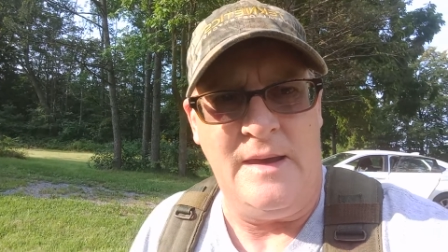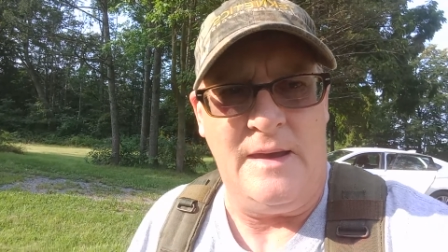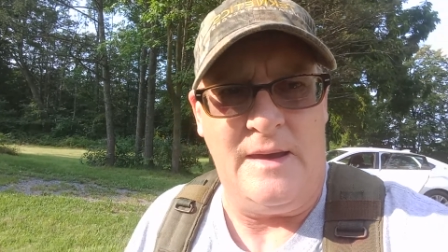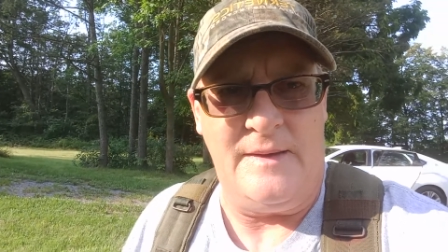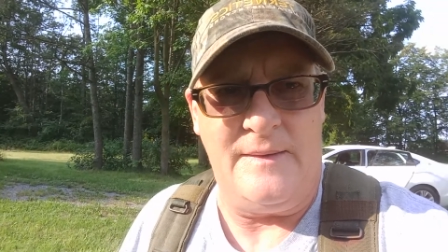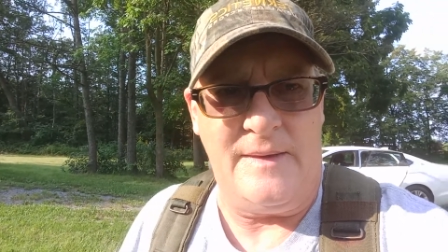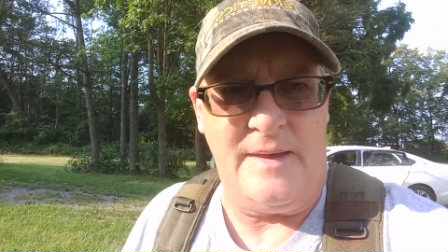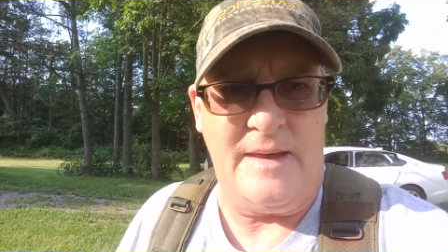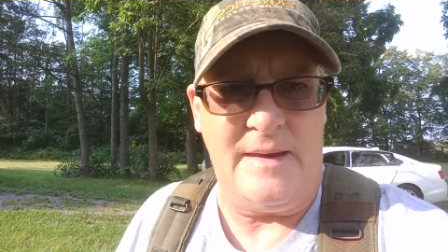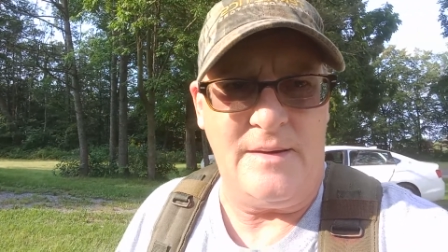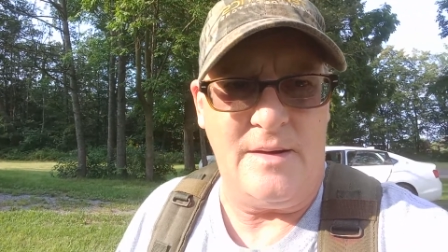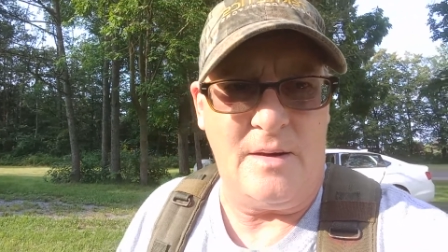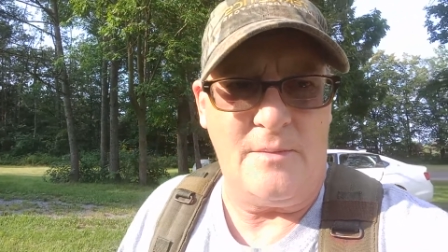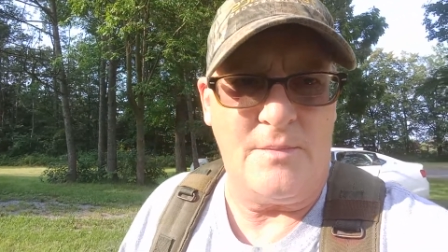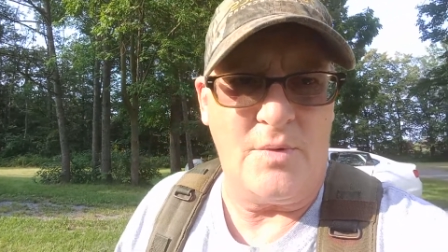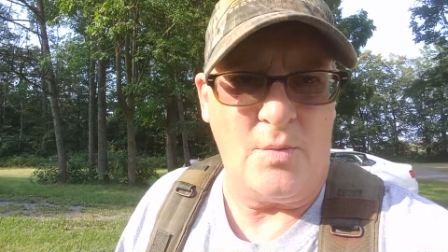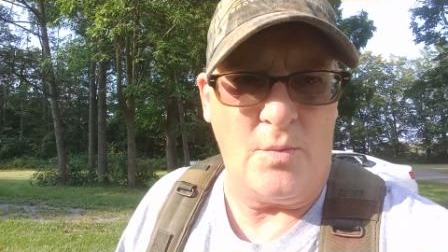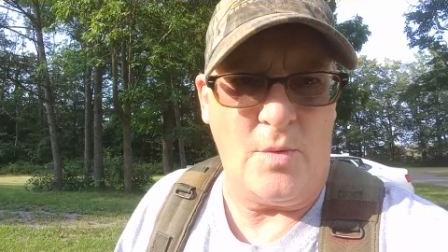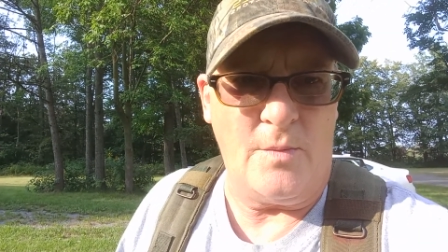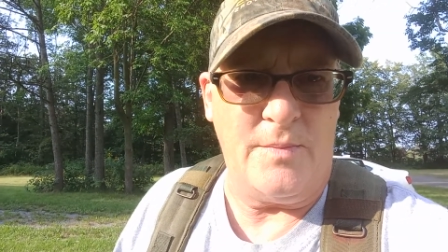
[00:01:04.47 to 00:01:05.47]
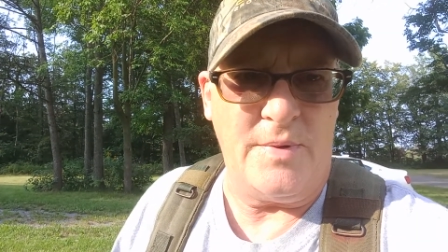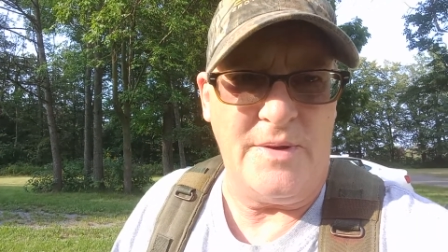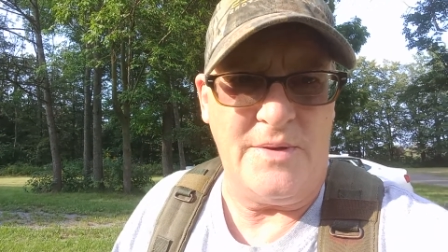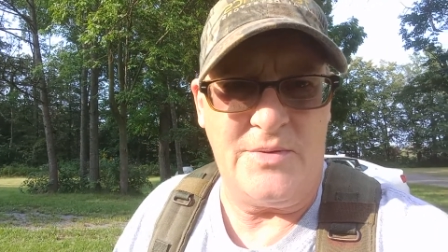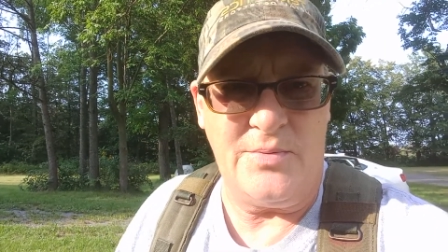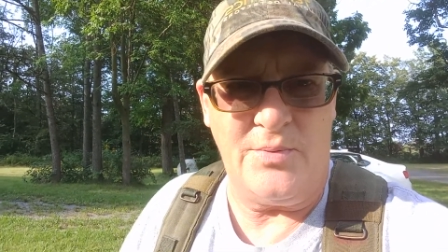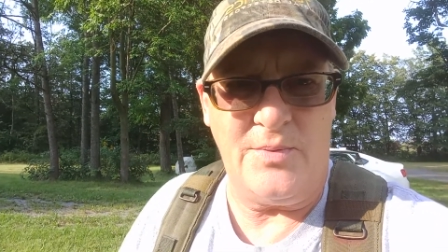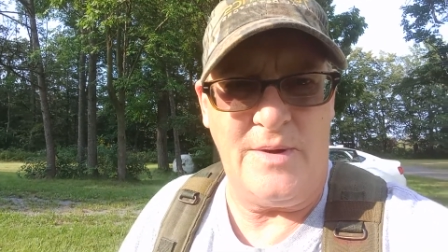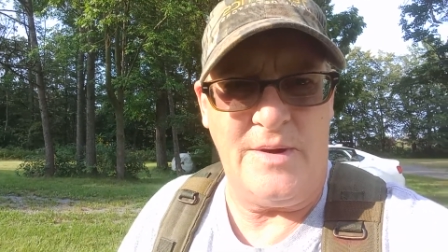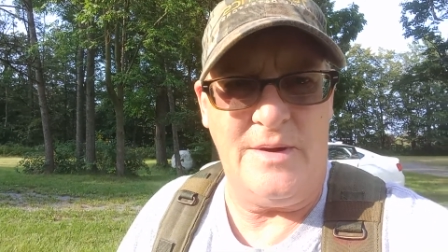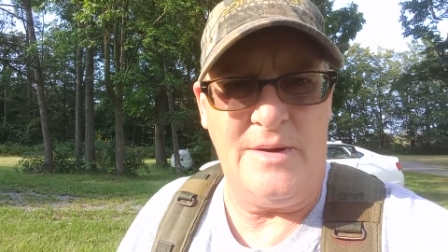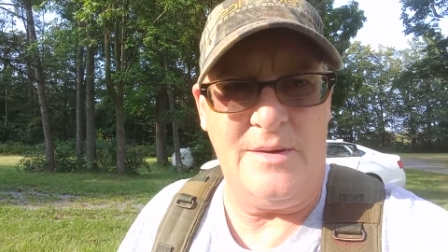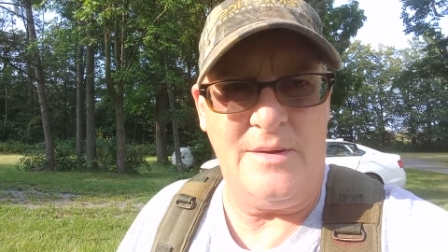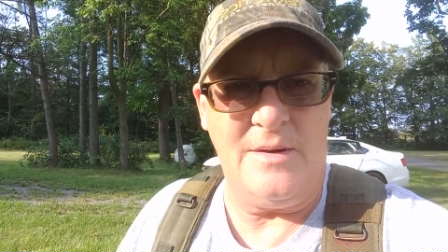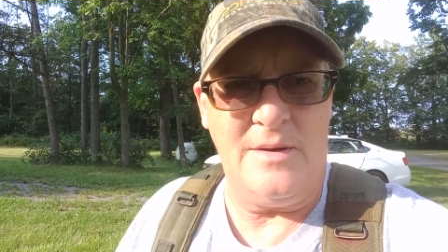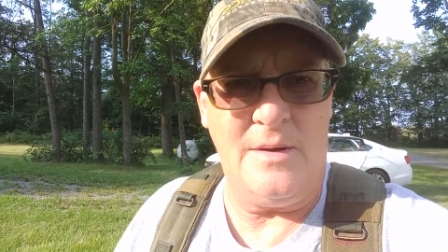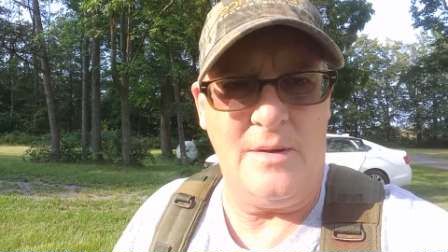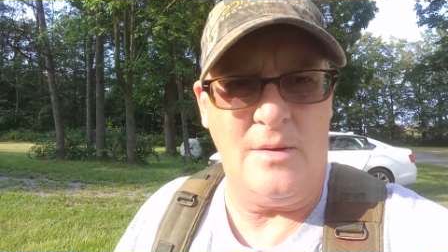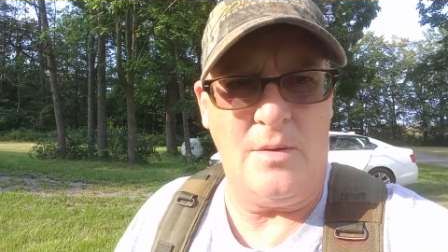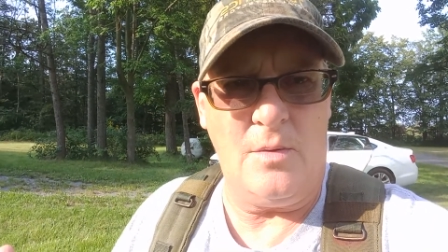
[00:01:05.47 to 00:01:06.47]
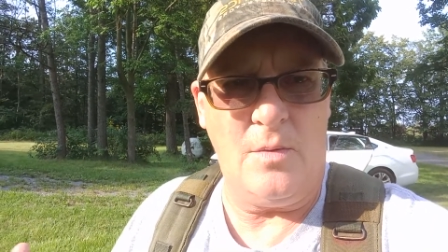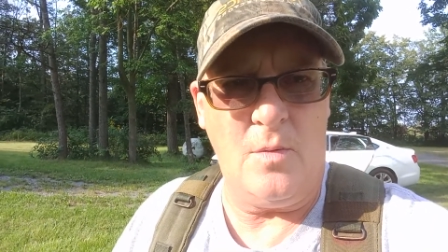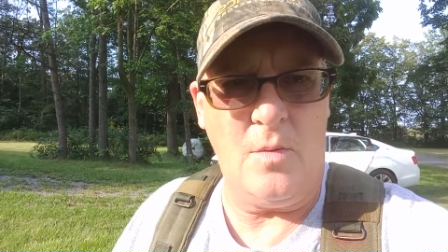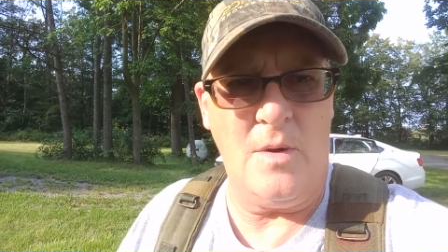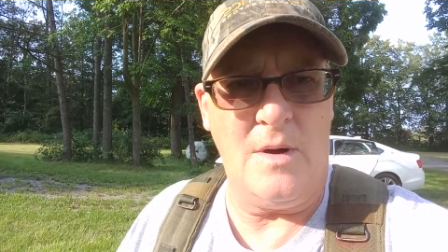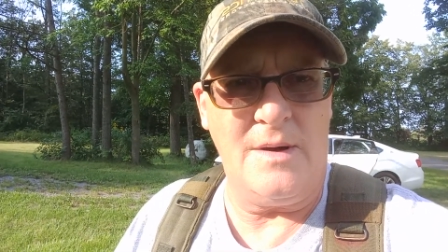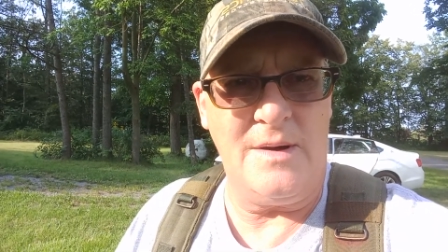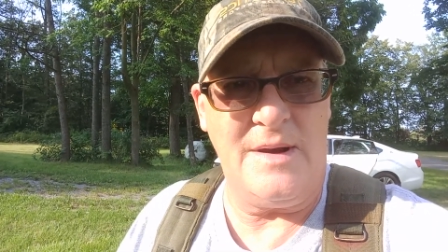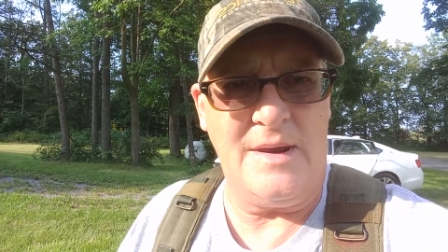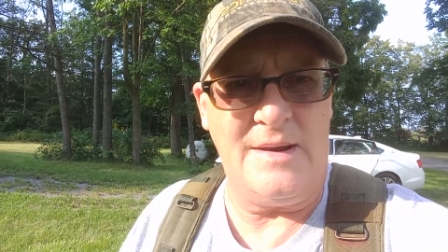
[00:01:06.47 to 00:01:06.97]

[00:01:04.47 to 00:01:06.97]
and that number will be between 1